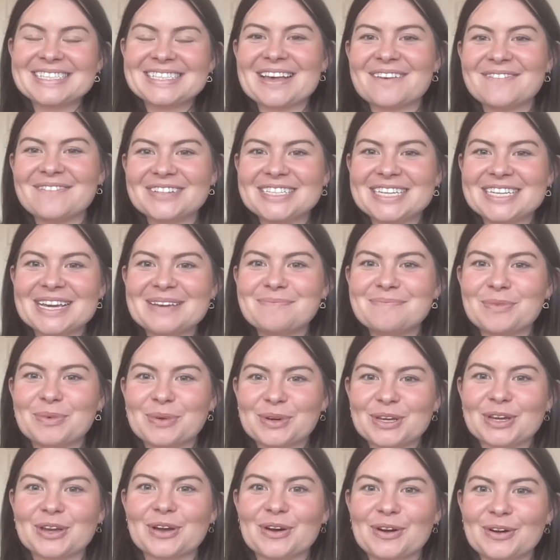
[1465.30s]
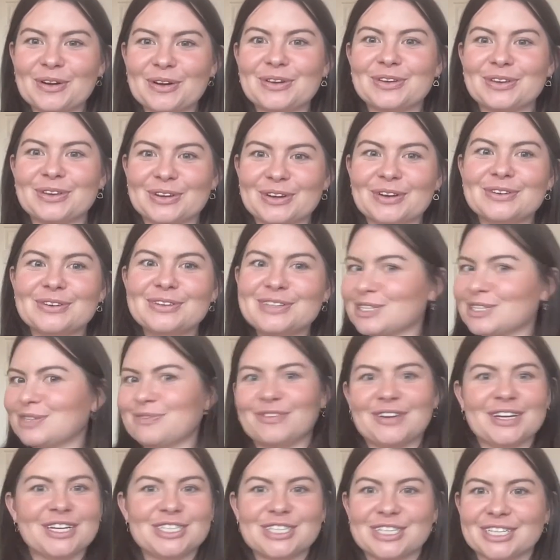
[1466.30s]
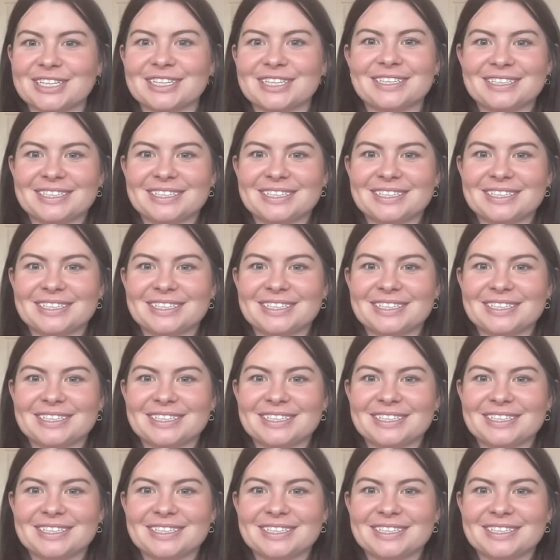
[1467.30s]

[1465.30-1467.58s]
17 more to go, just finish it.